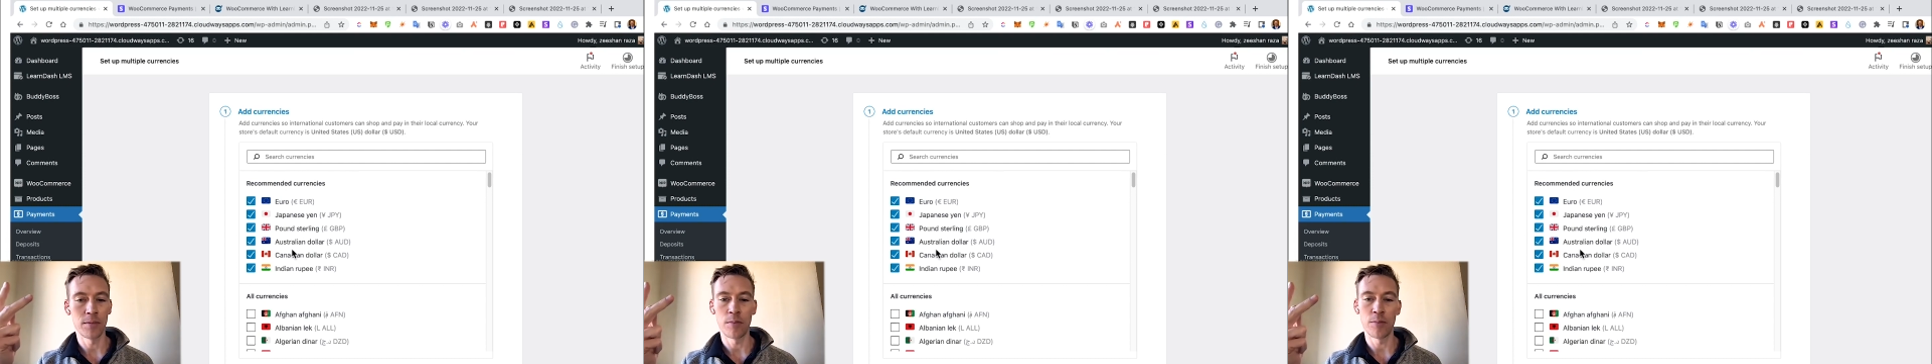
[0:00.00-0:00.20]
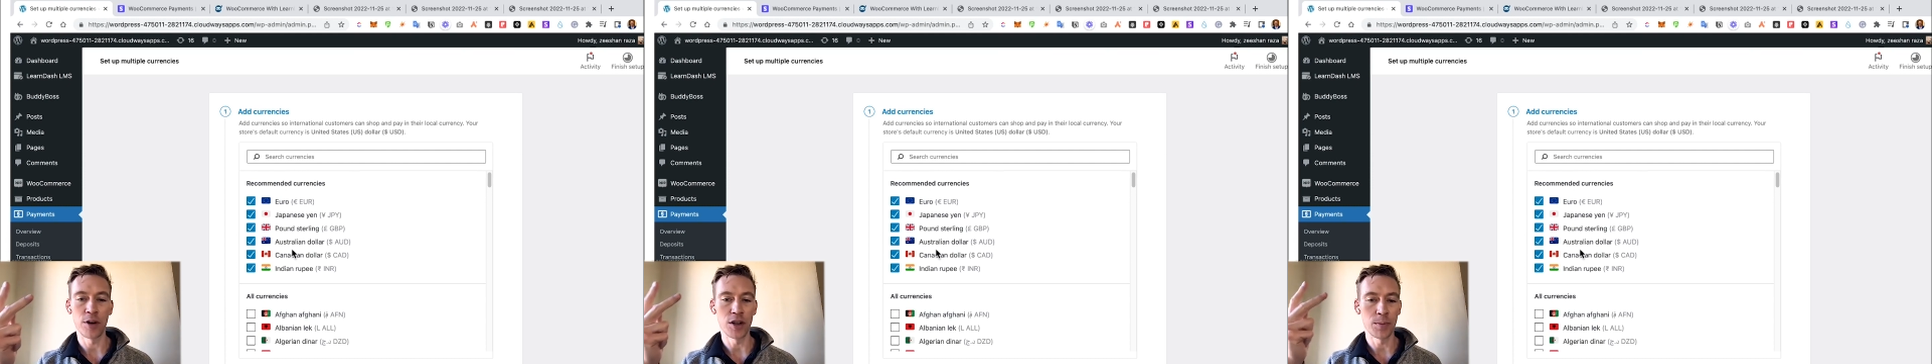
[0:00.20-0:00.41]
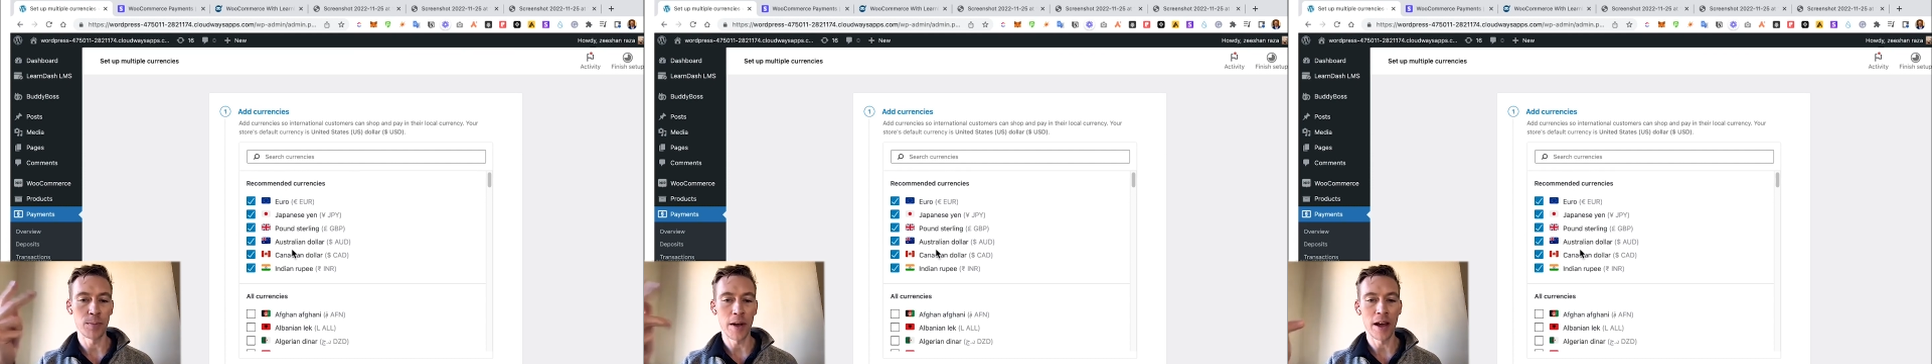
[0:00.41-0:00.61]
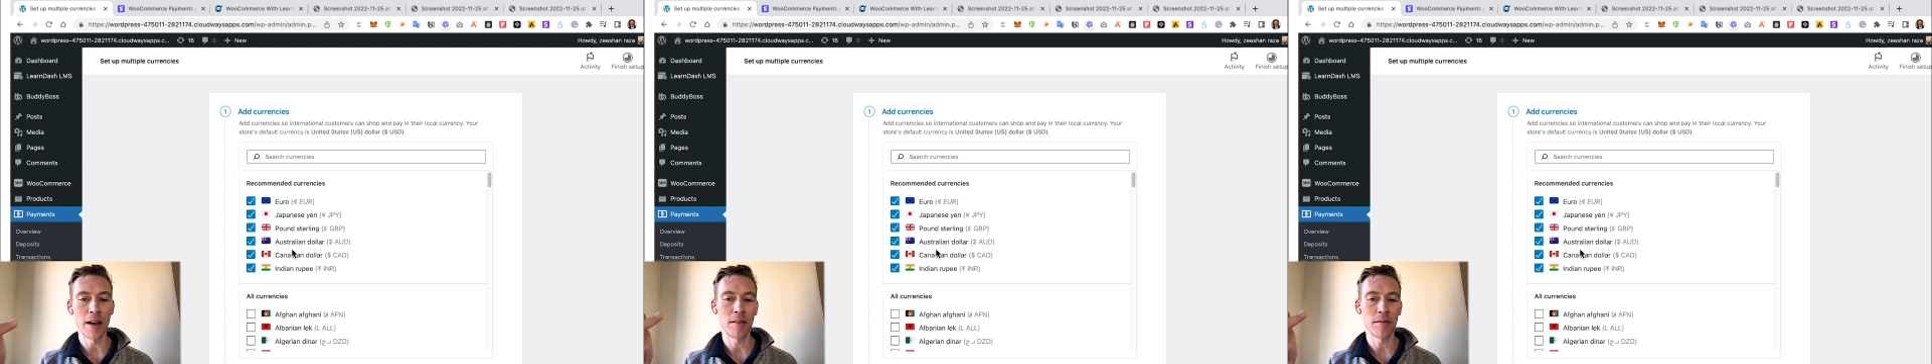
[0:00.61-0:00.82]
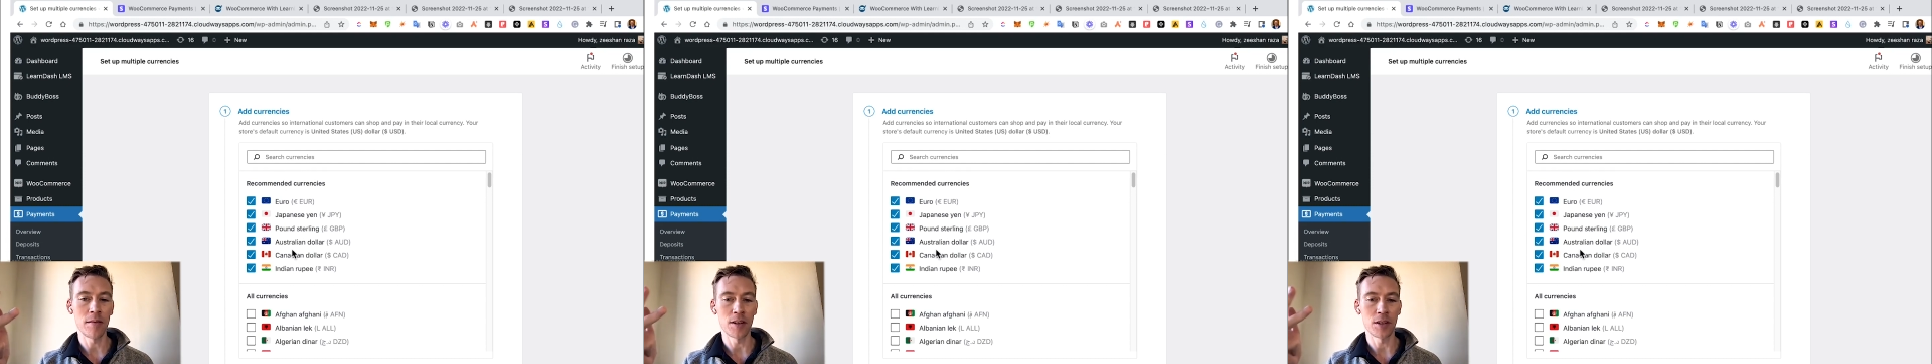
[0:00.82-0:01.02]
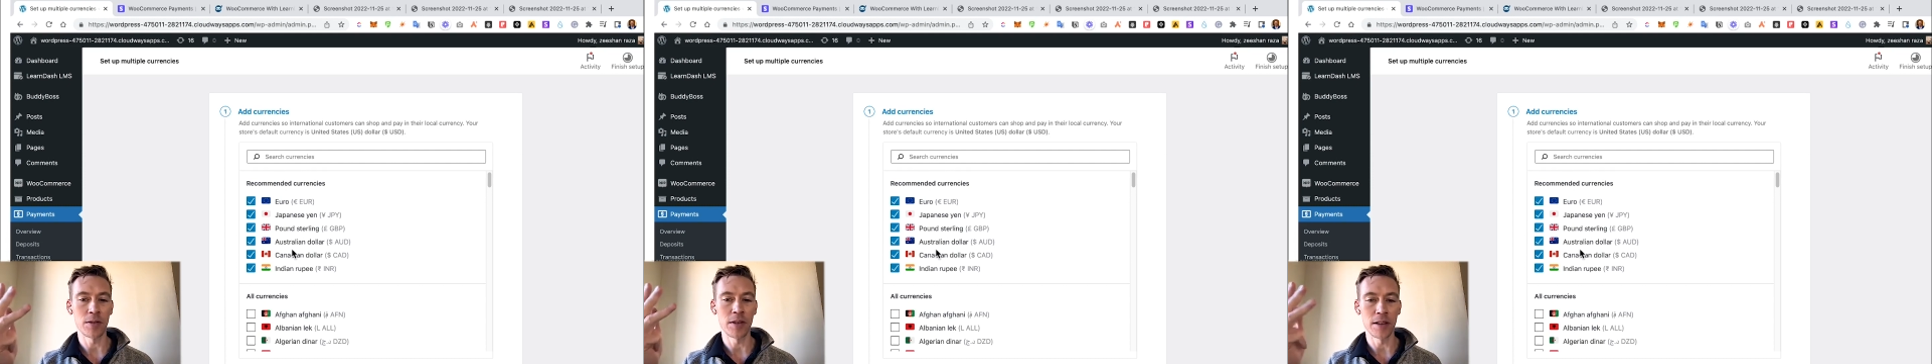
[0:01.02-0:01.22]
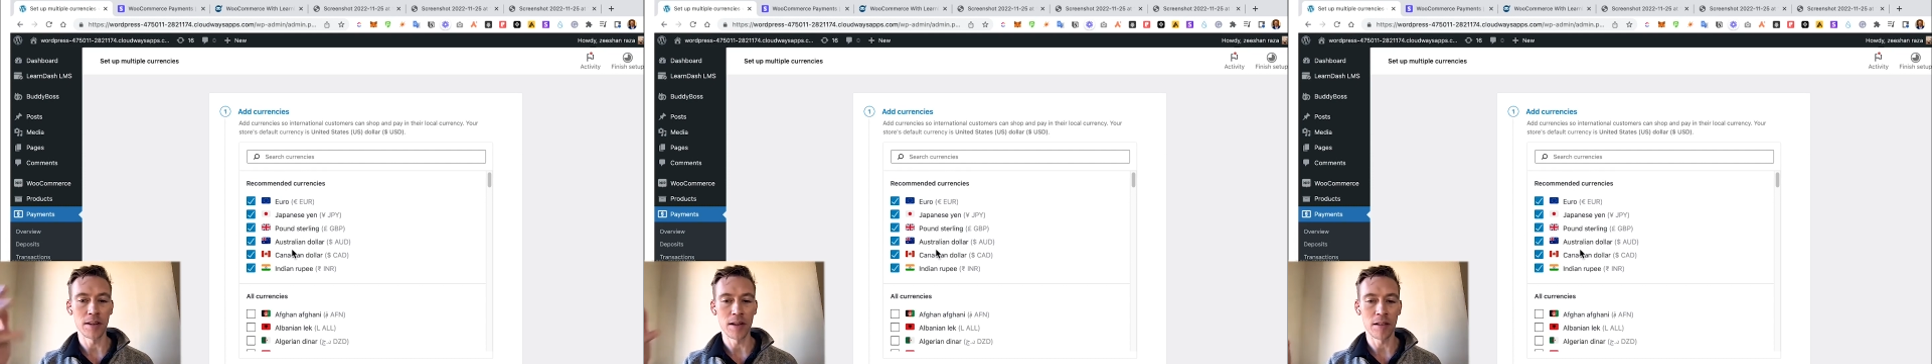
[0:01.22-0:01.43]
British pound,
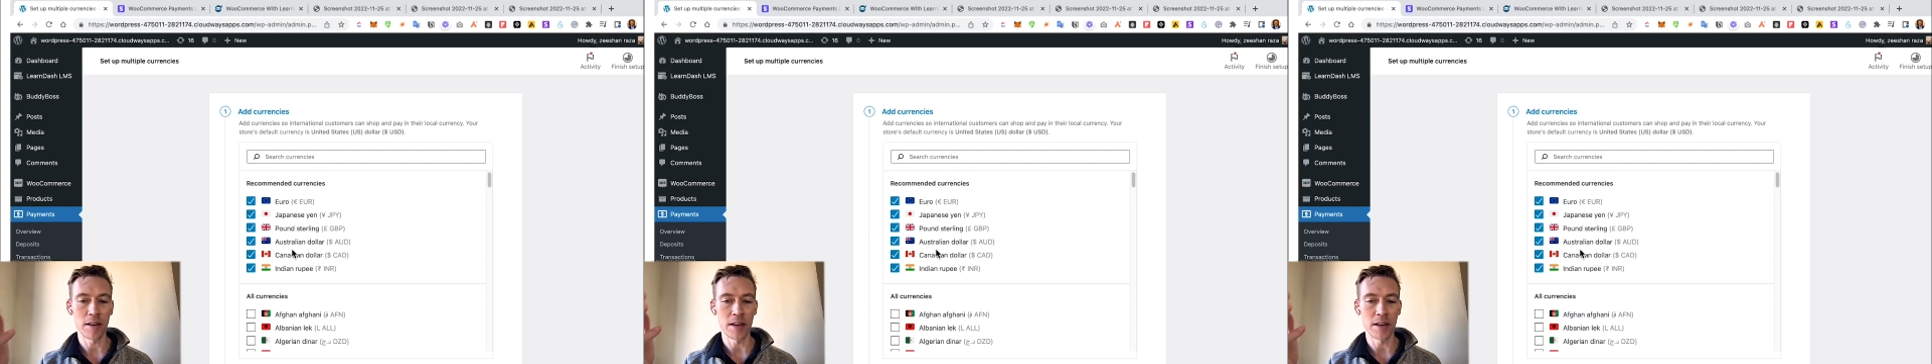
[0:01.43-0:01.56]
Australian dollar,